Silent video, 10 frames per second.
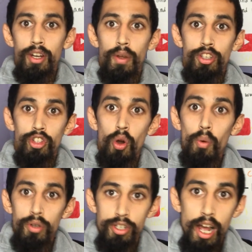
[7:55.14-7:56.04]
you know, his
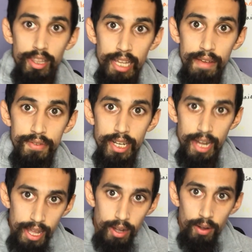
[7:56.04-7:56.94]
soul was not left in
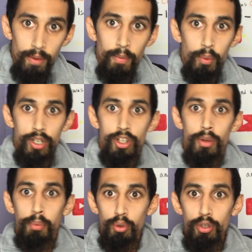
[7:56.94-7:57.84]
hell, which
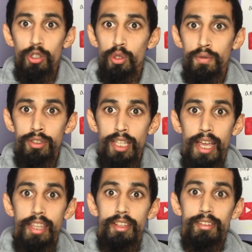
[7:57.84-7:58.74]
proves
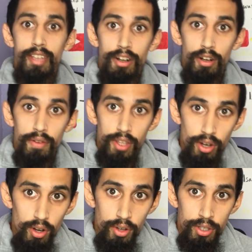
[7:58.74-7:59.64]
that in the center of the
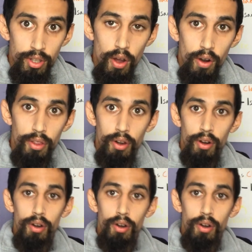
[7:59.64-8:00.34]
earth, in the heart of the